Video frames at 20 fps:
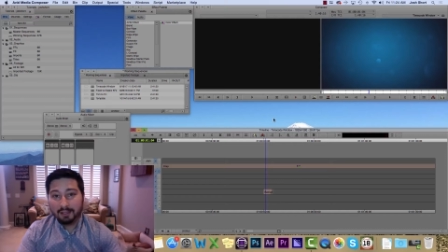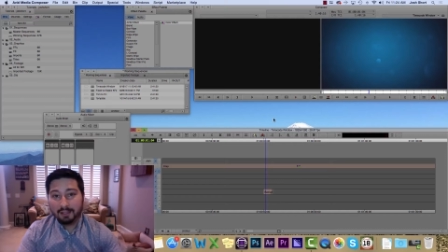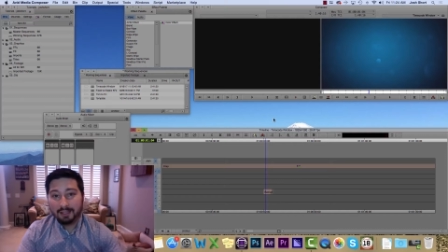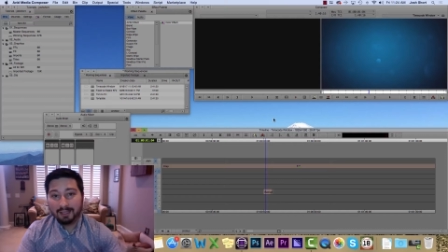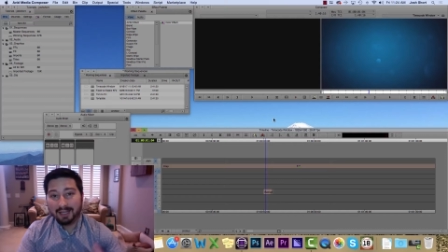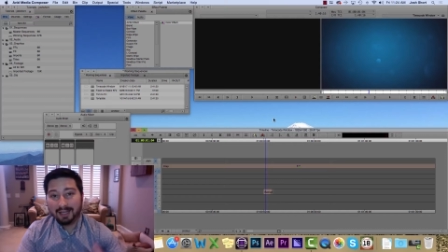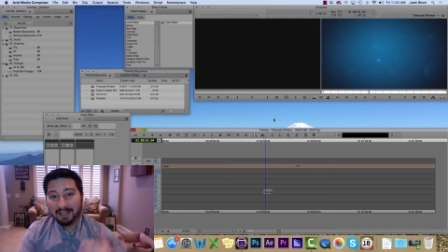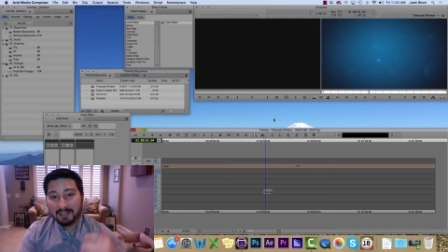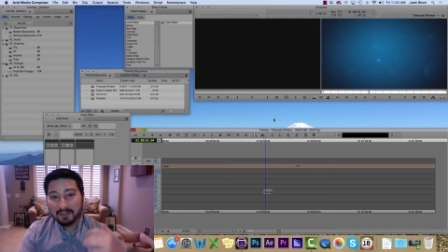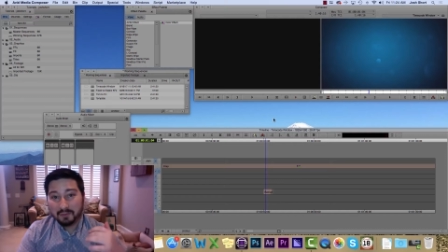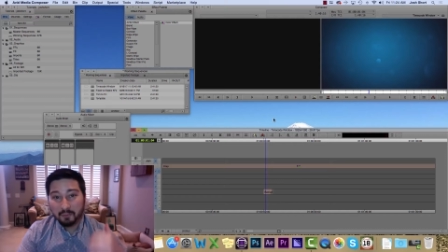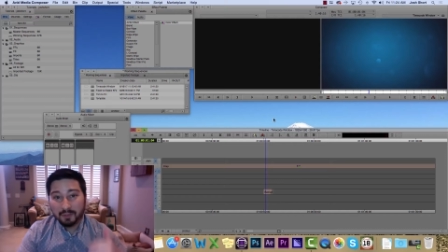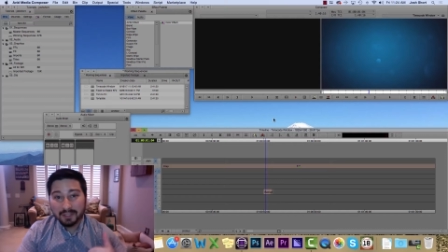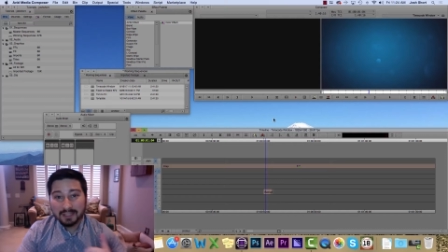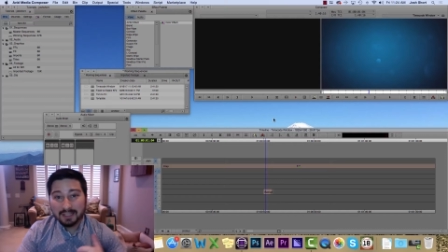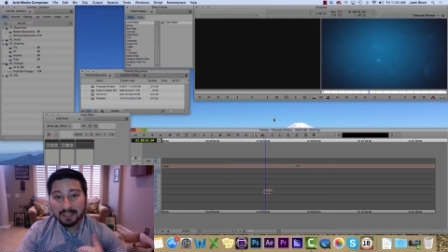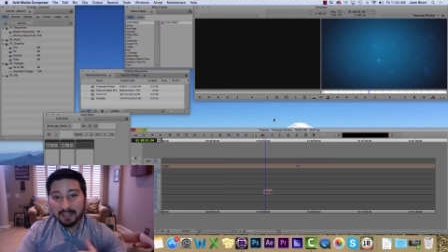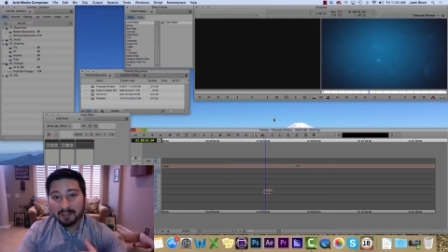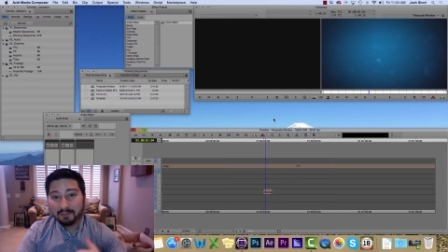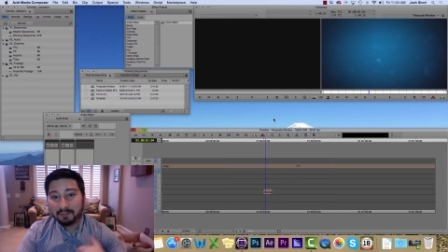Hey guys,
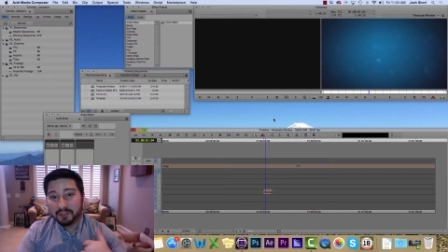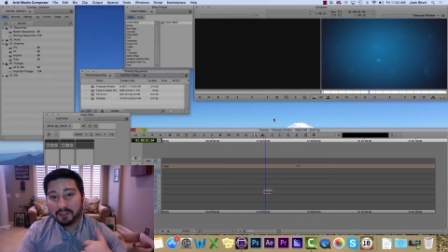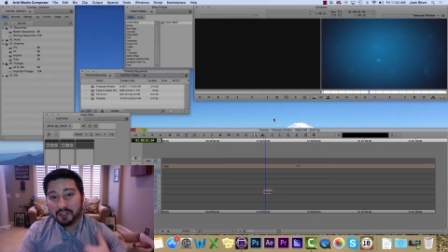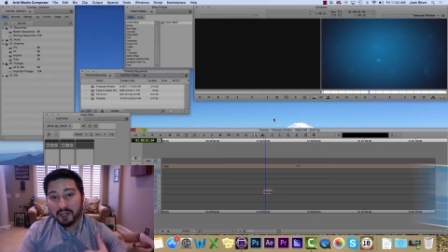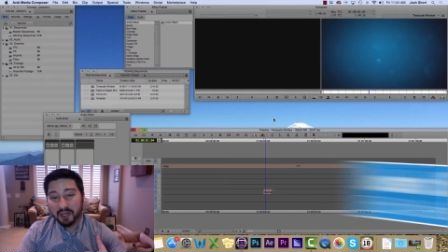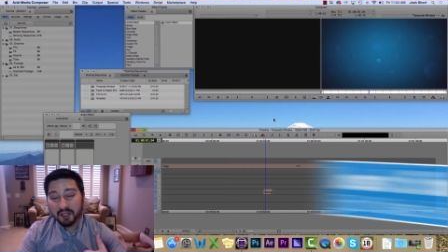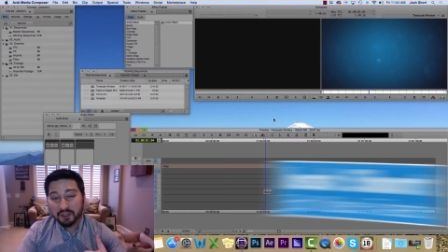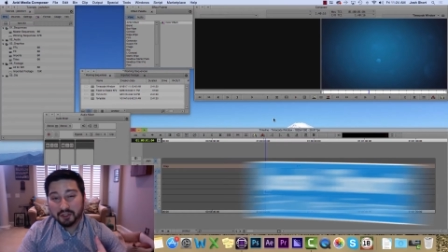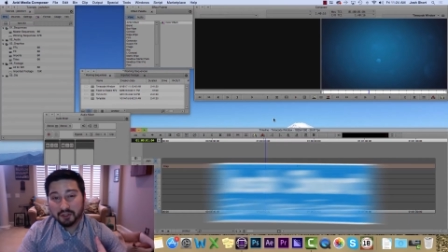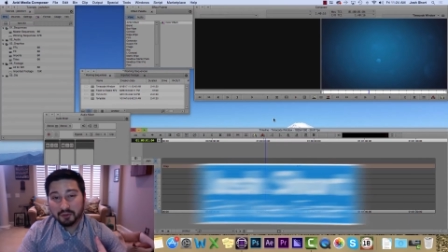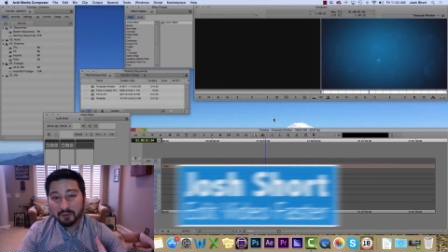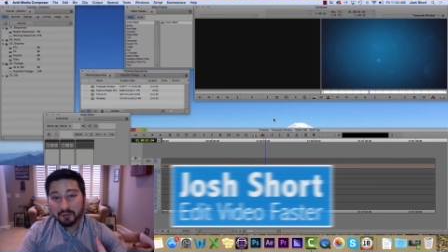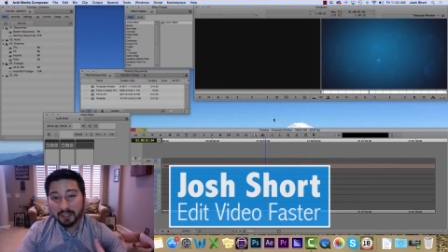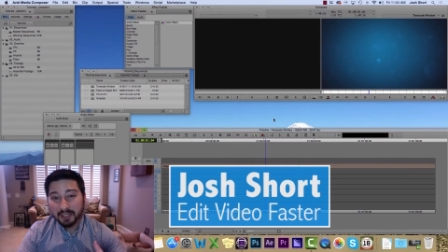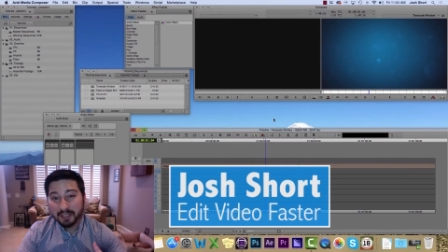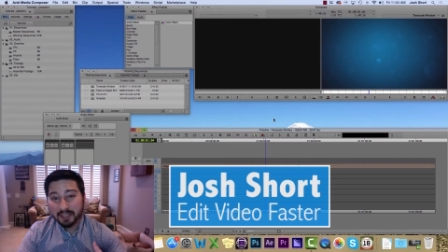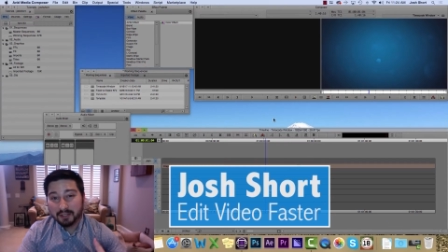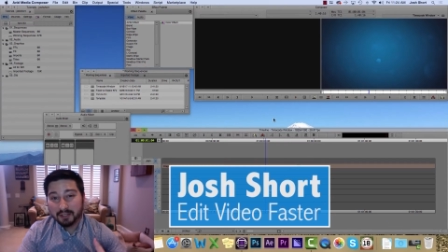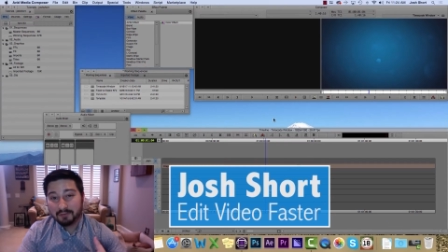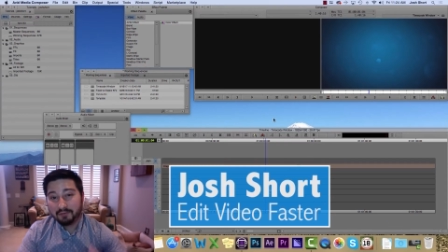what's up? Josh Short
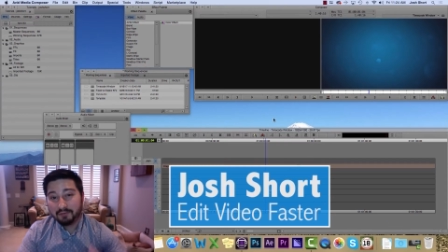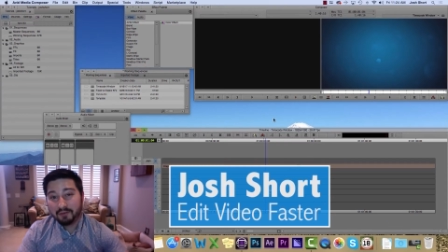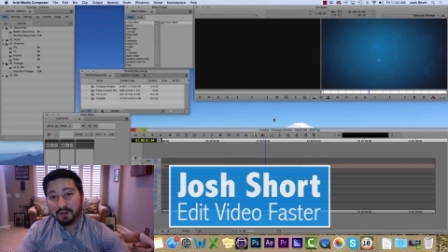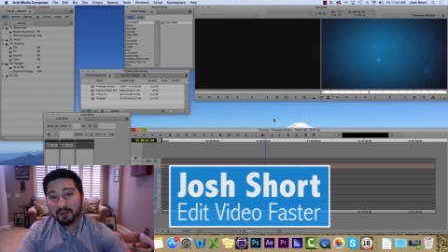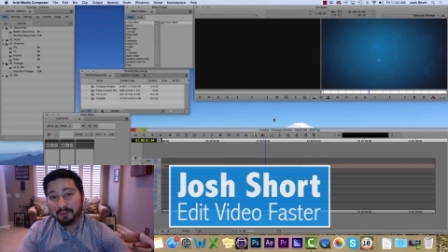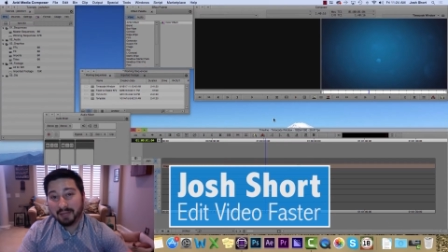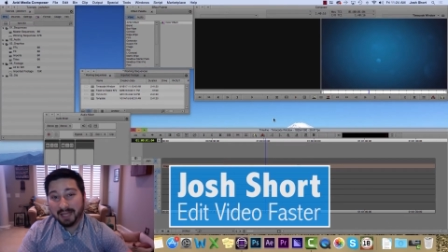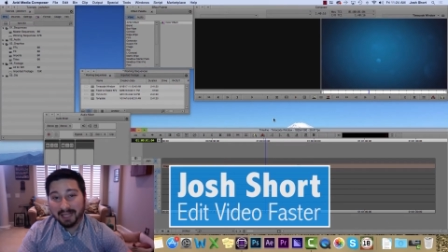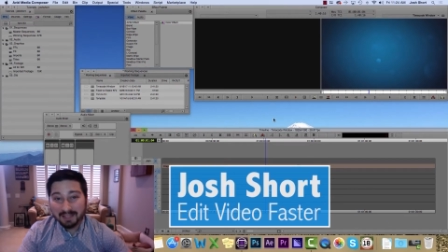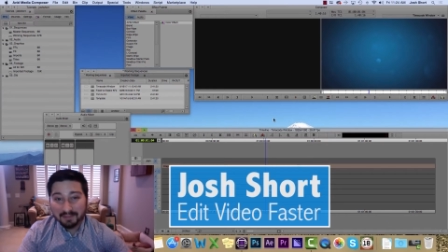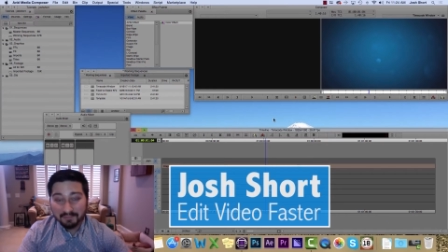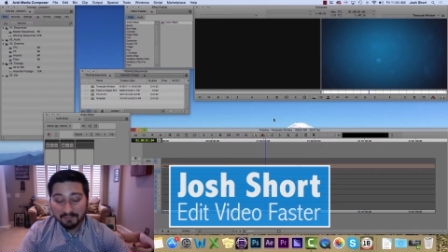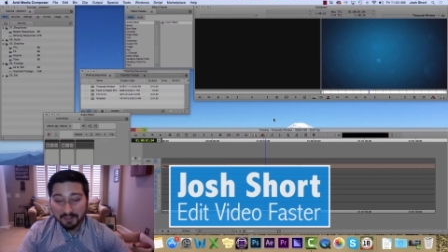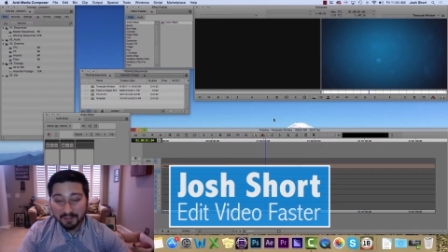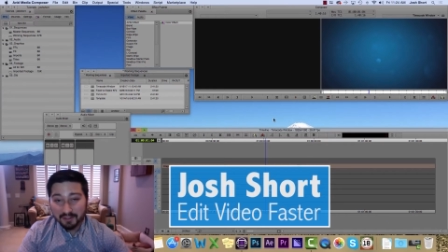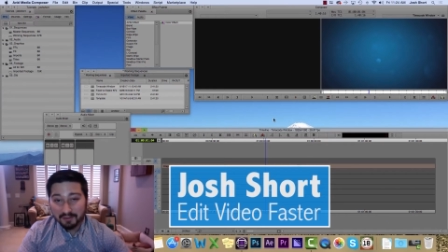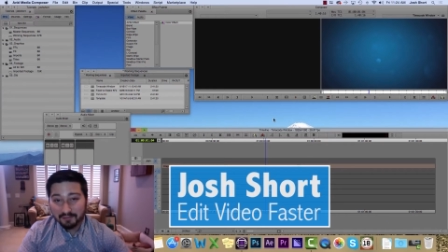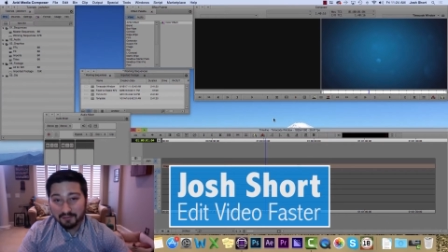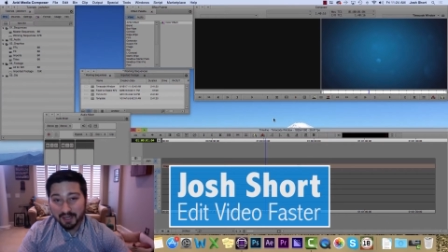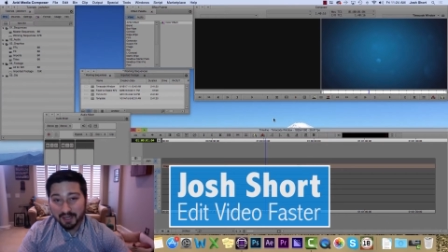here from Edit
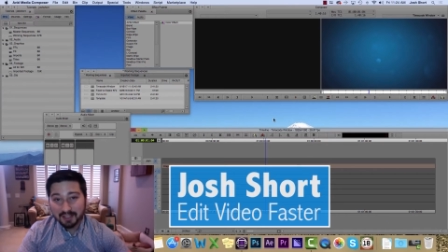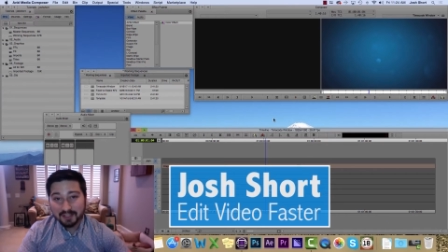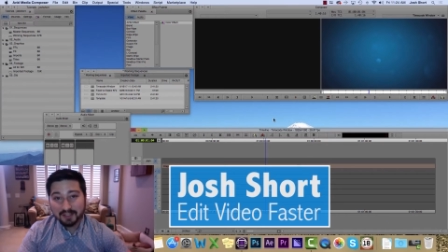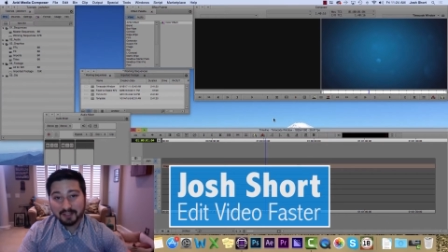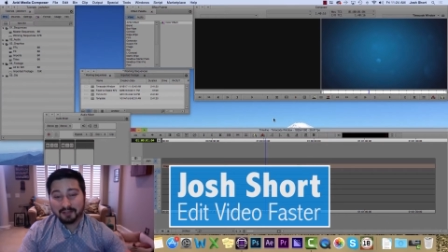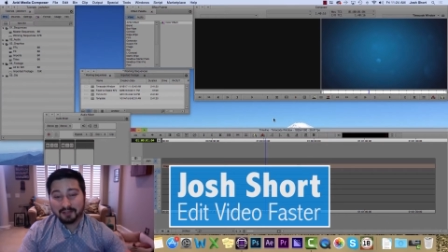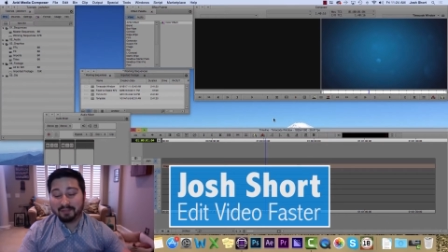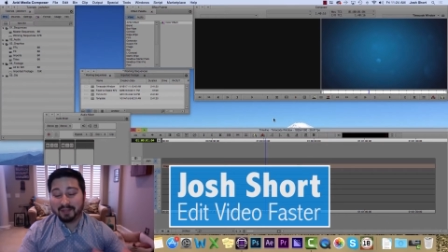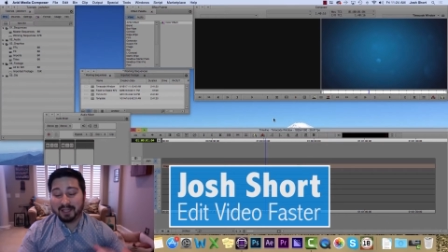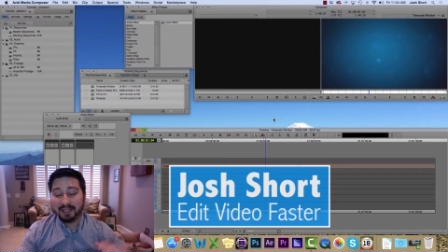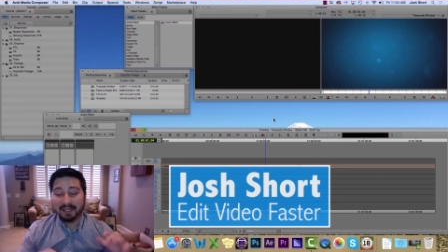Video Faster.